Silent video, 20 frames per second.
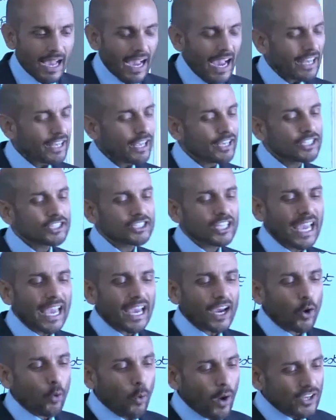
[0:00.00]
and I
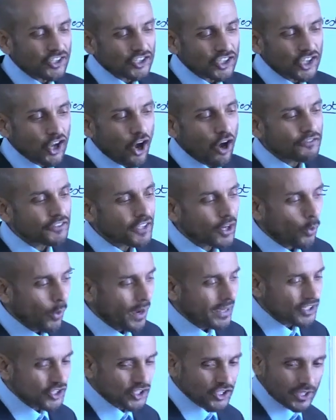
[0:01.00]
get question after
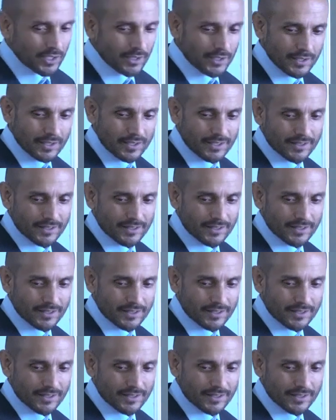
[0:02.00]
question.